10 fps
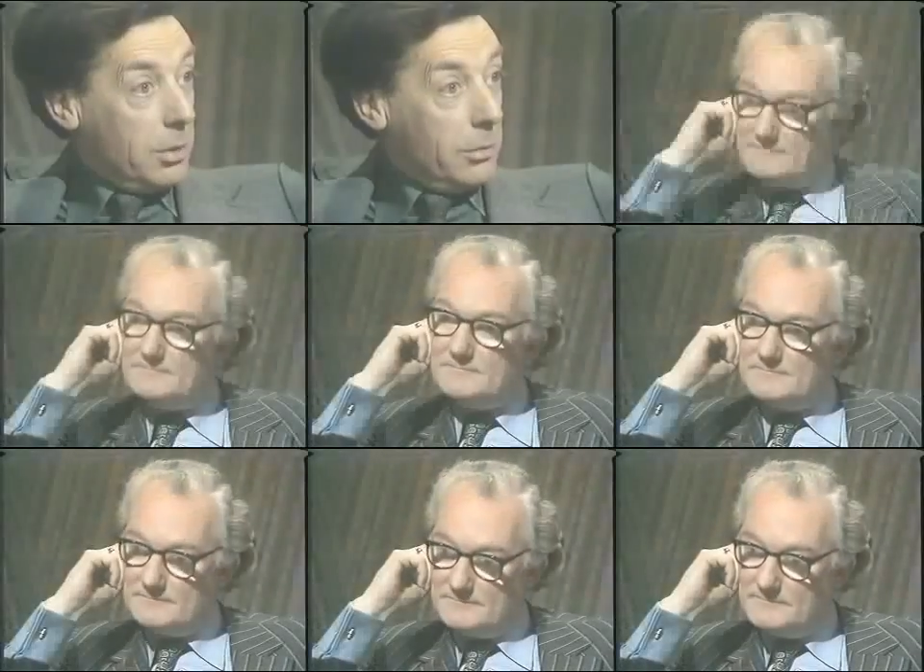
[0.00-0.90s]
and
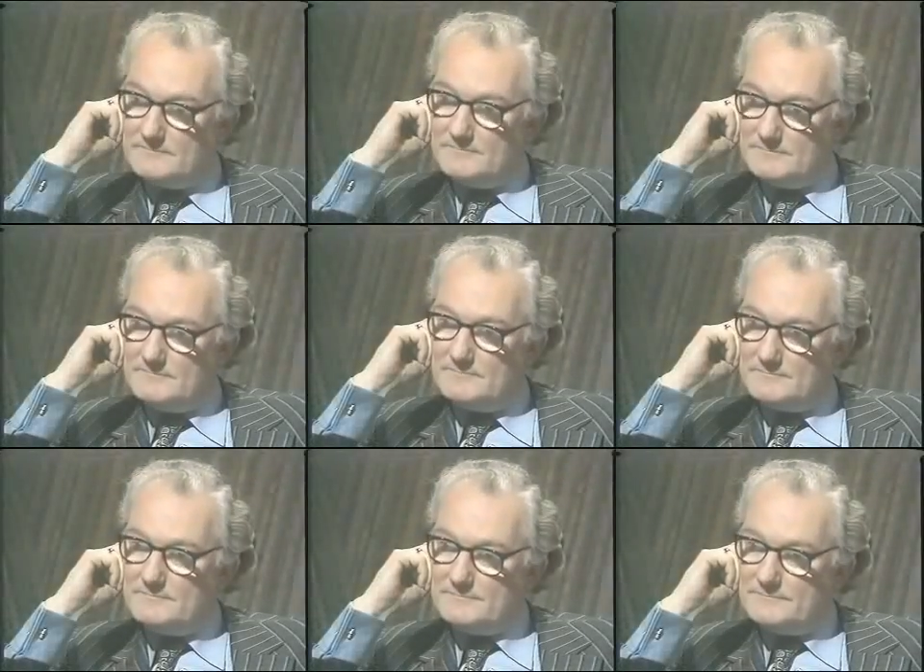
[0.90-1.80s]
philosophical inquiry has
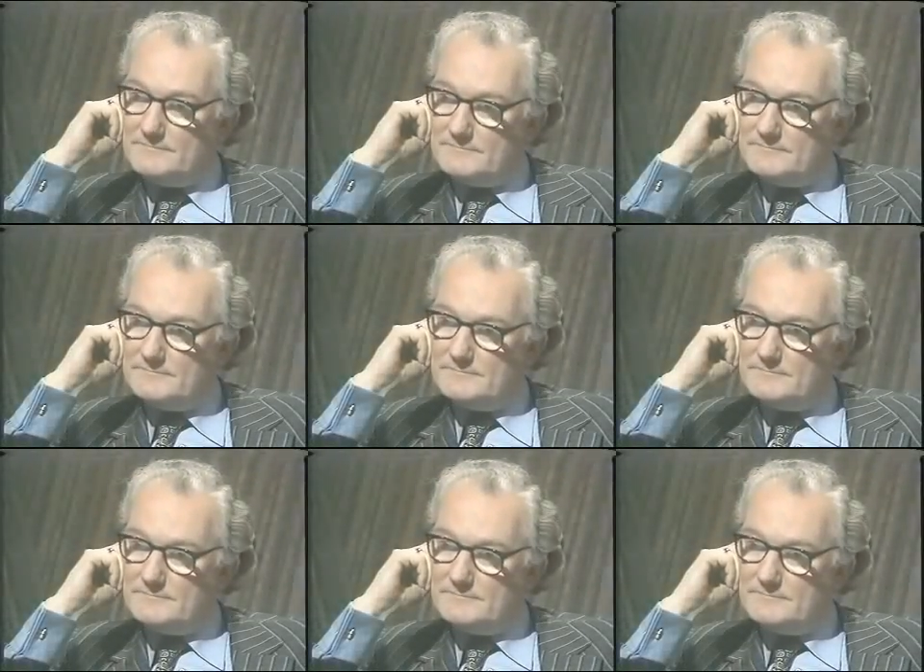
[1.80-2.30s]
gone on